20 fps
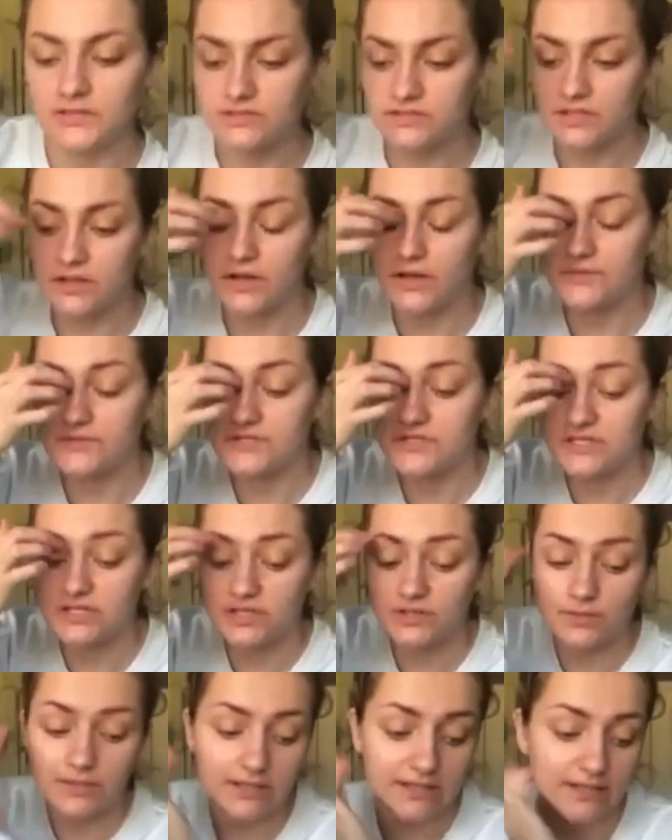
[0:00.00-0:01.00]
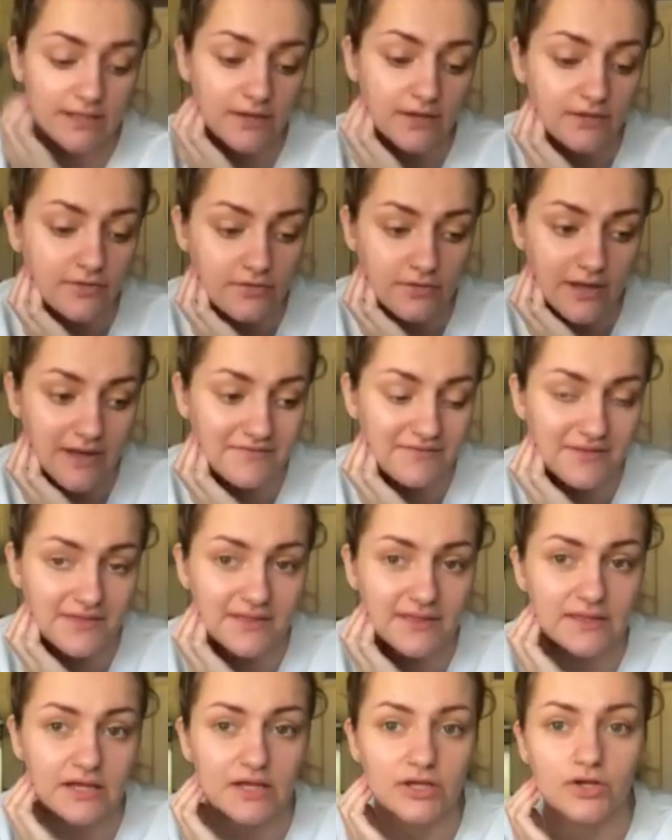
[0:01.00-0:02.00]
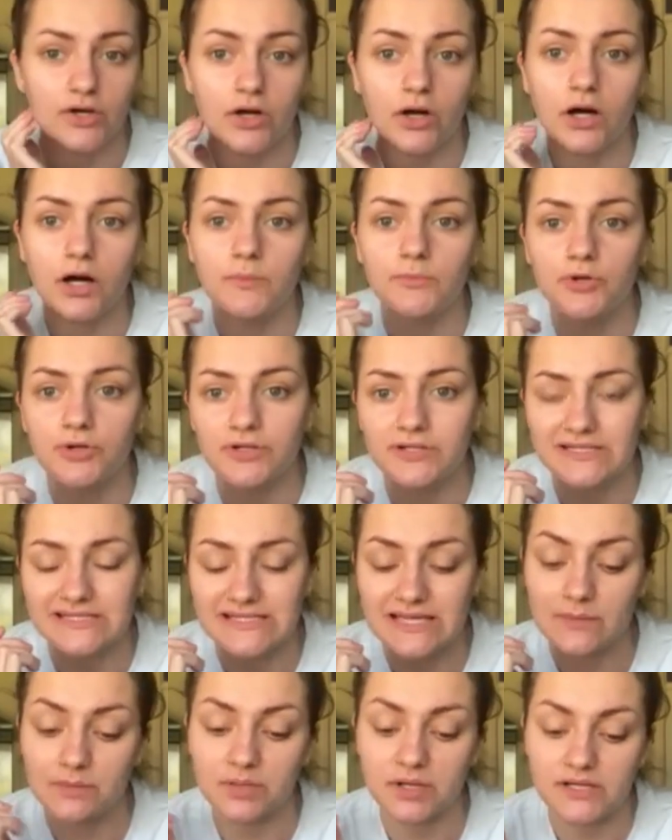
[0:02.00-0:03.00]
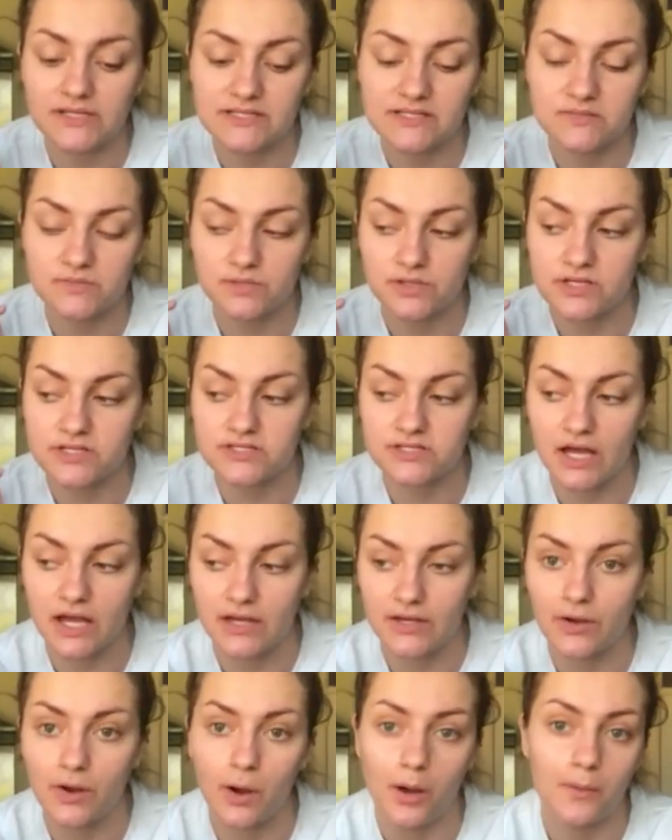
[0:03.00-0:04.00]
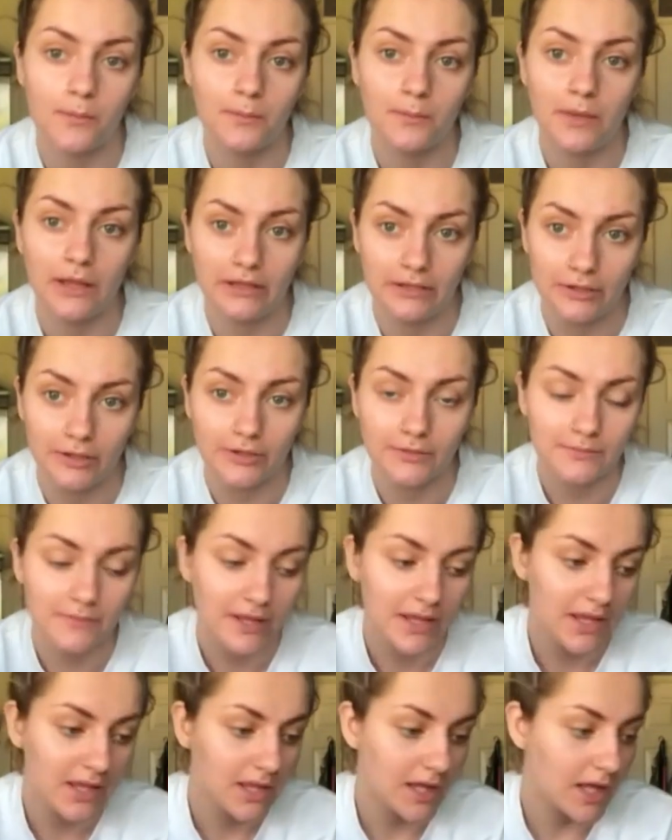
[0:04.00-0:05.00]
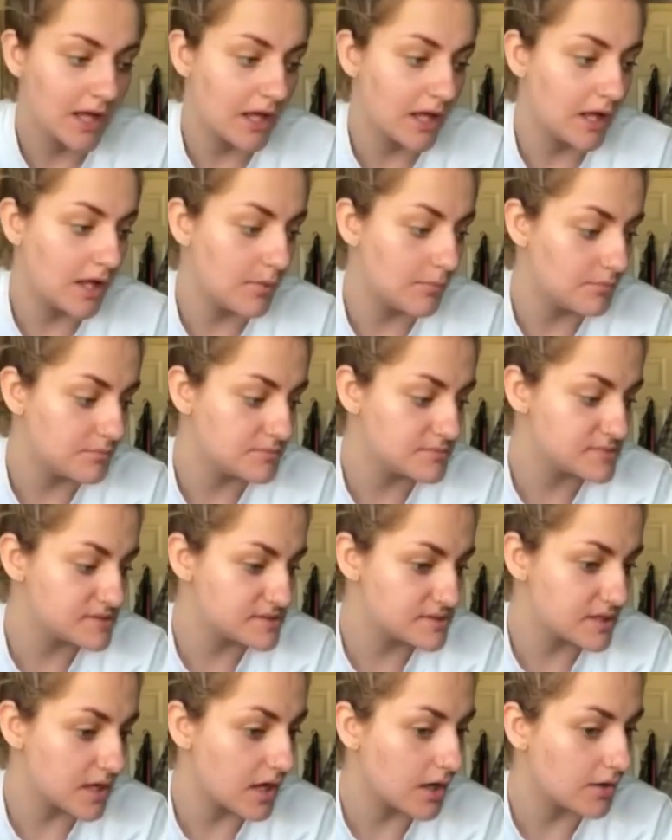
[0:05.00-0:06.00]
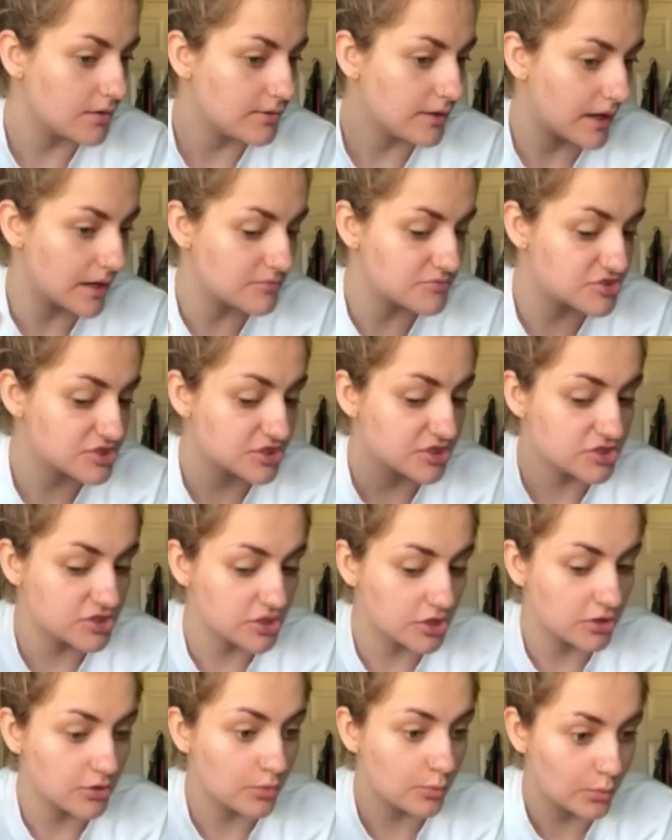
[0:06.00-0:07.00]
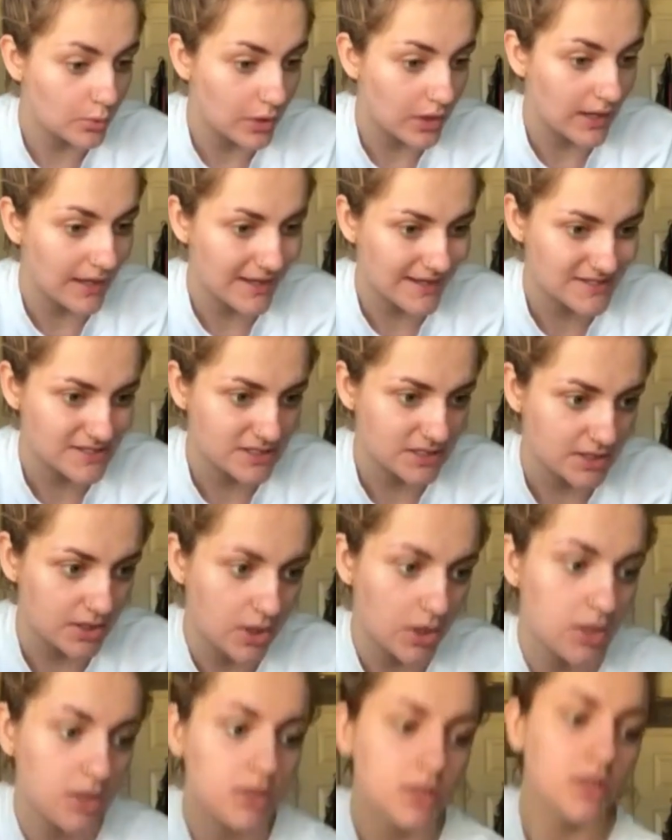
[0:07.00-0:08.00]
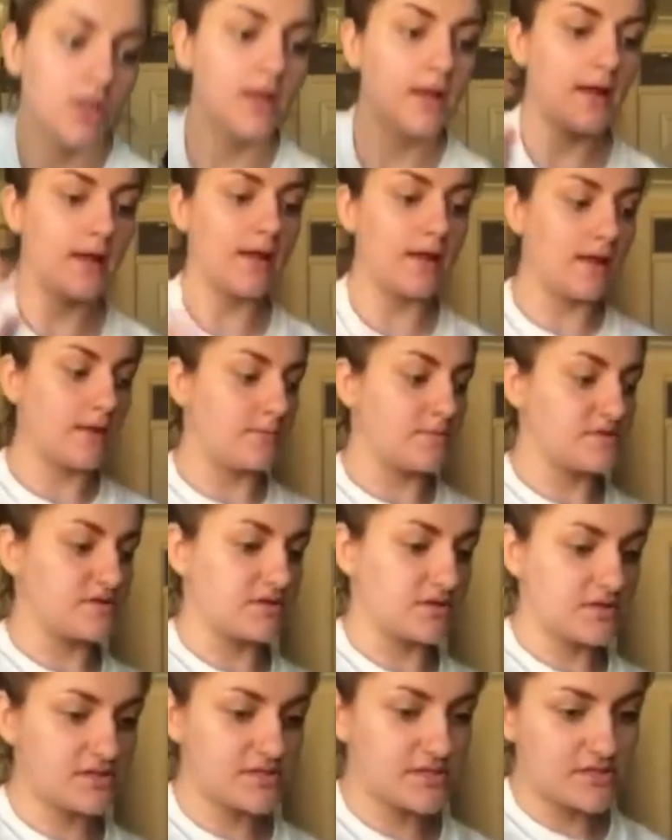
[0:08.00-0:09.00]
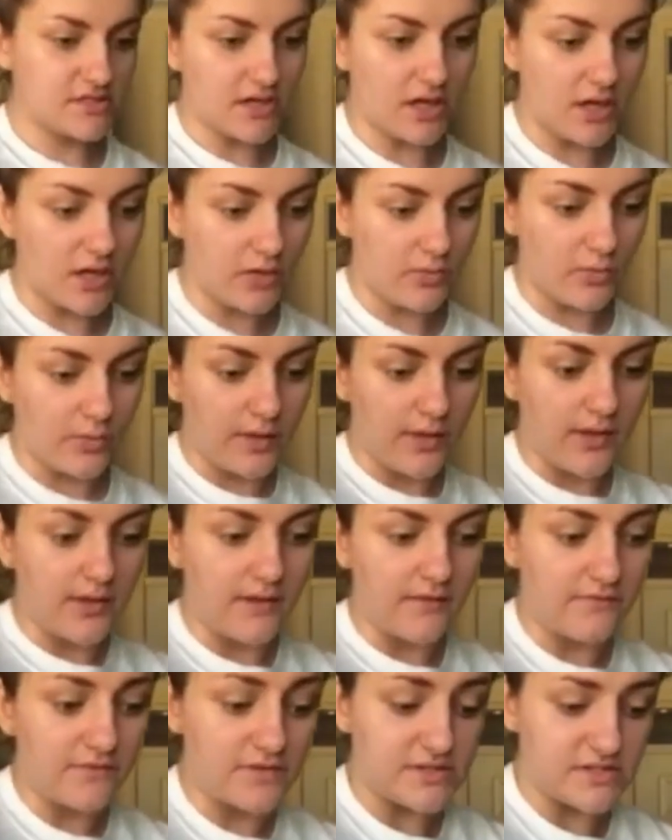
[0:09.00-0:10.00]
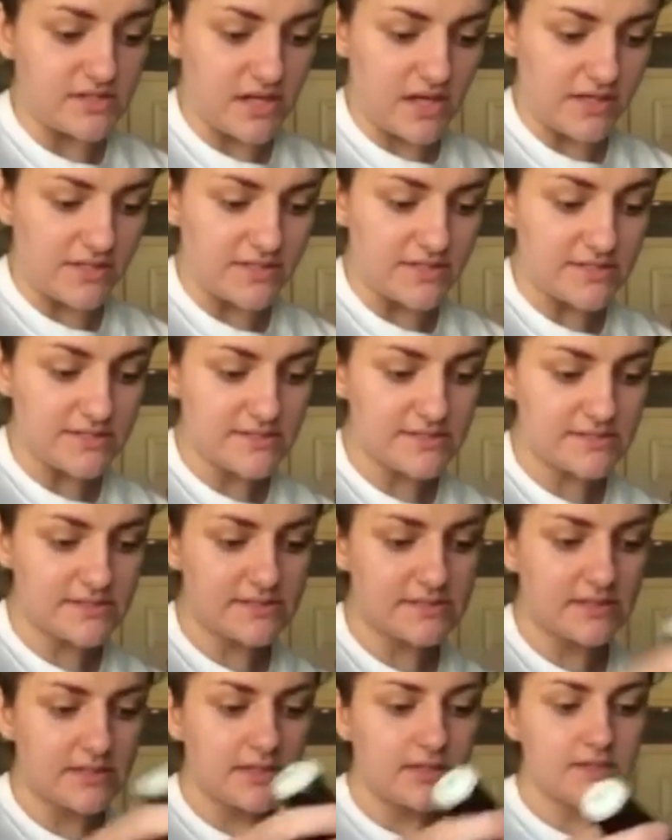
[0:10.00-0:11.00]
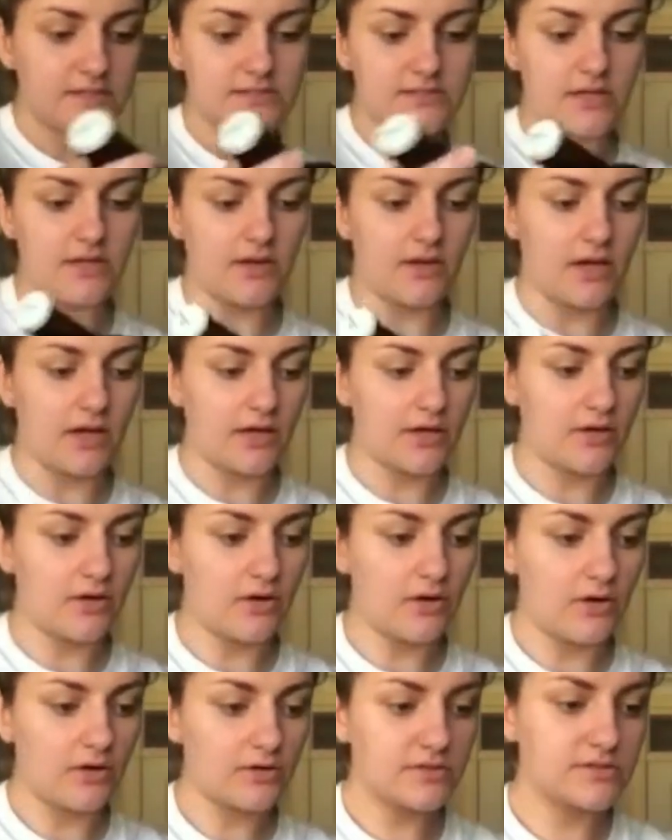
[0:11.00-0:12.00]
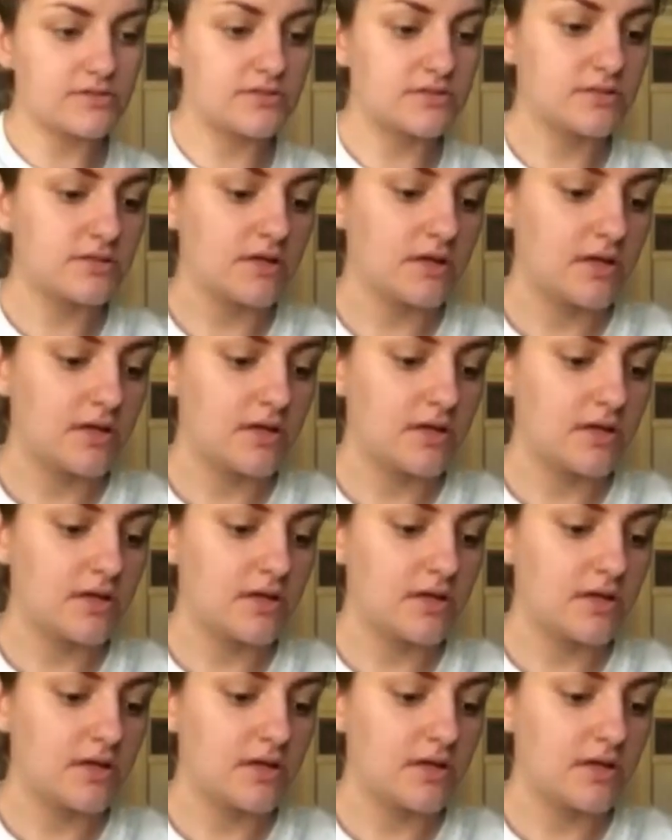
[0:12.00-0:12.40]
I'm just going to quickly go through everything that I got. I'm not going to say prices because I got a lot. So yeah, I'm just going to show you what I actually got. So I'm going to start with ciders. So I got